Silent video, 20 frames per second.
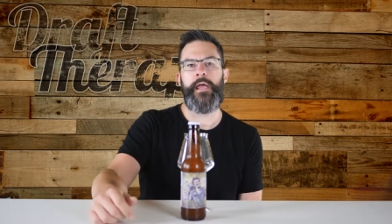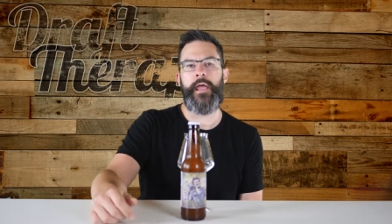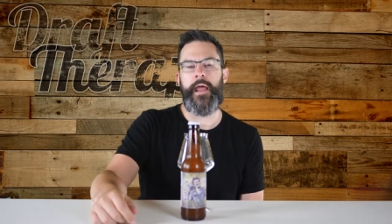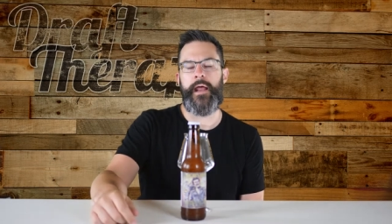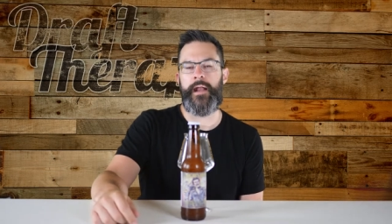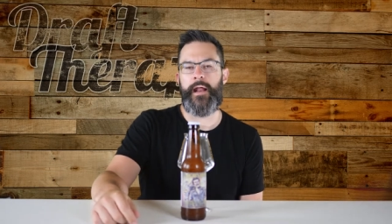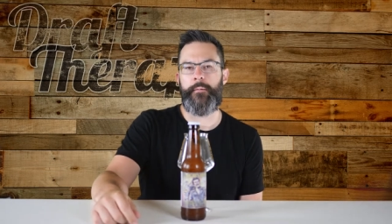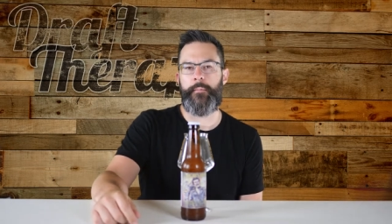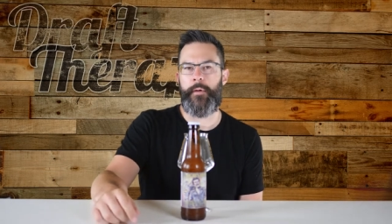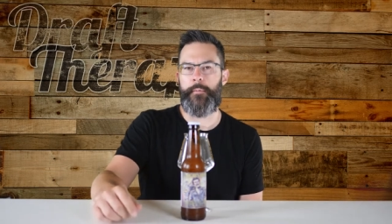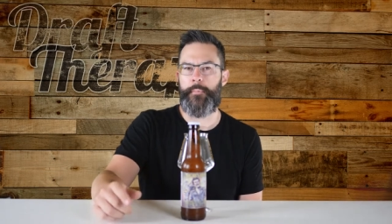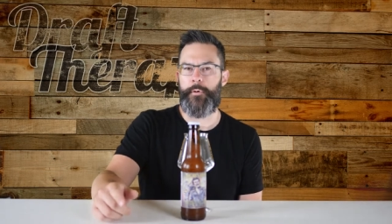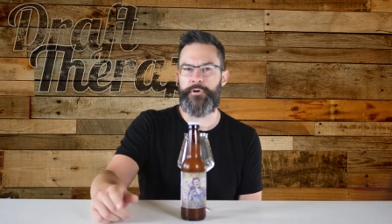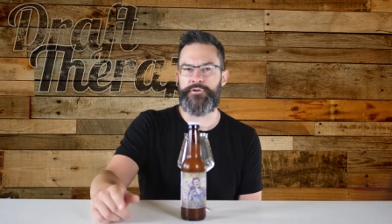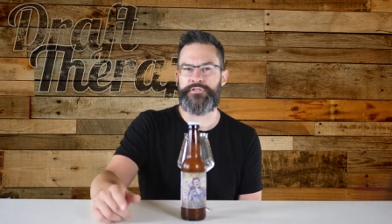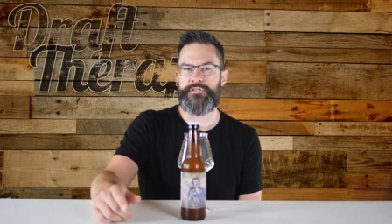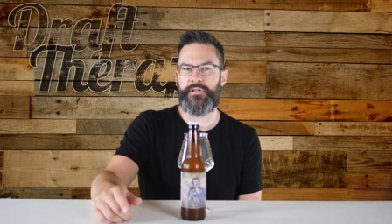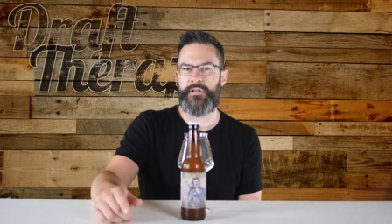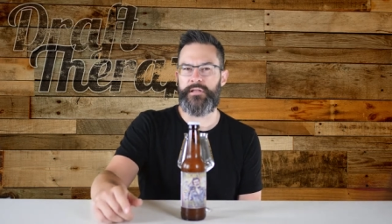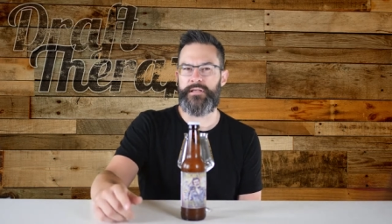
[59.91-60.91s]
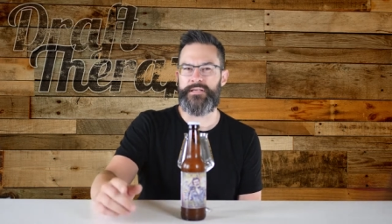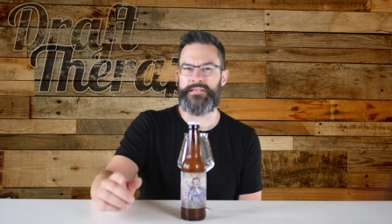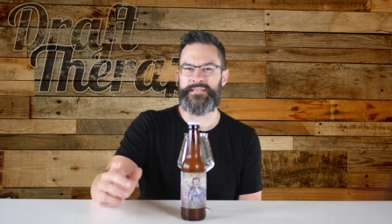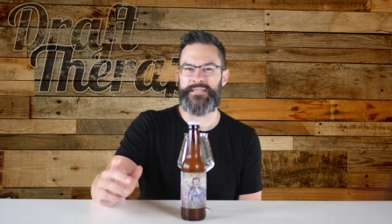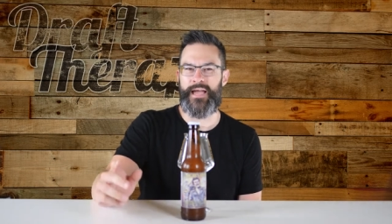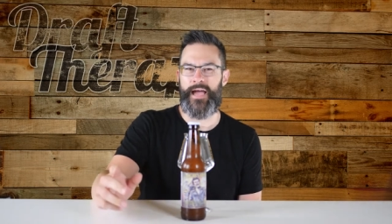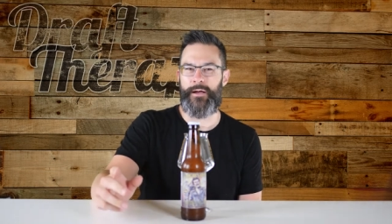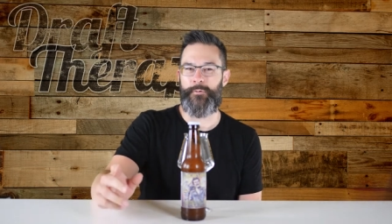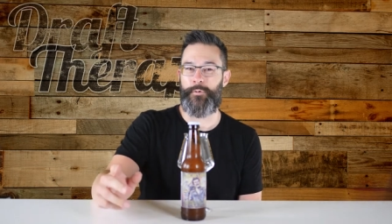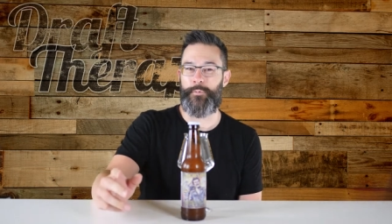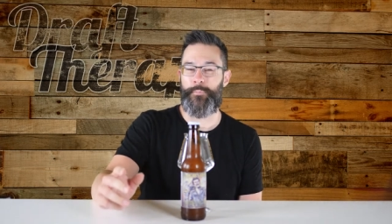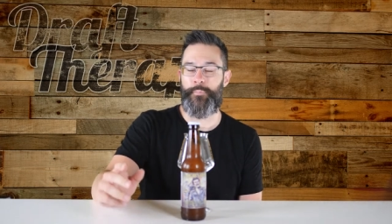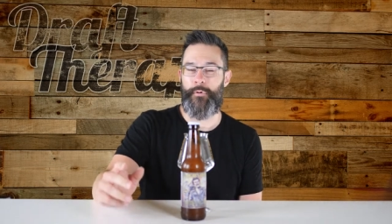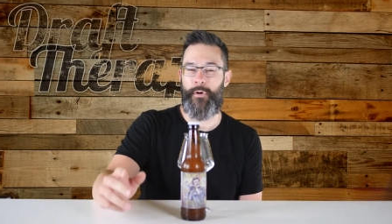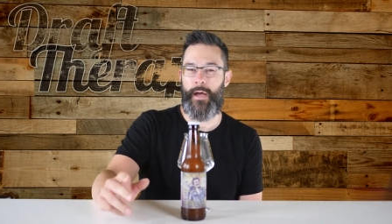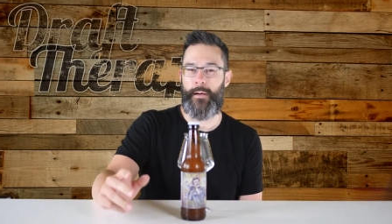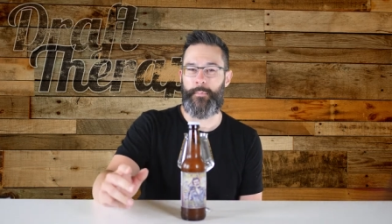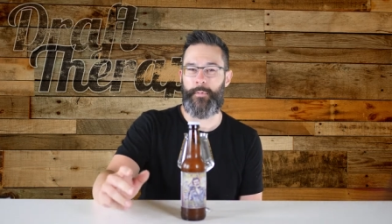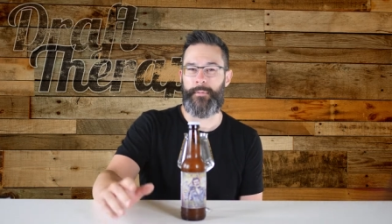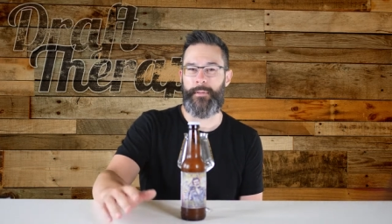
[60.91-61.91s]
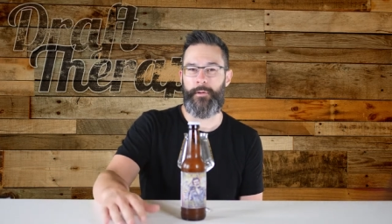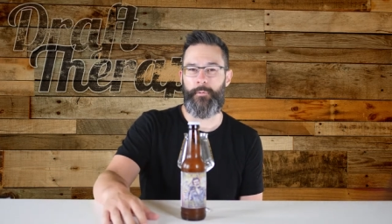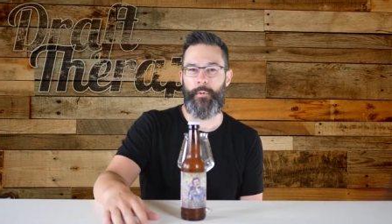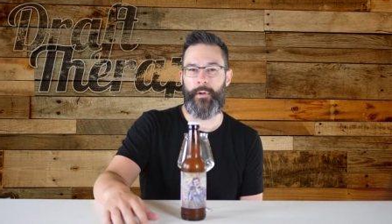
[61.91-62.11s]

And on my personal list, I would probably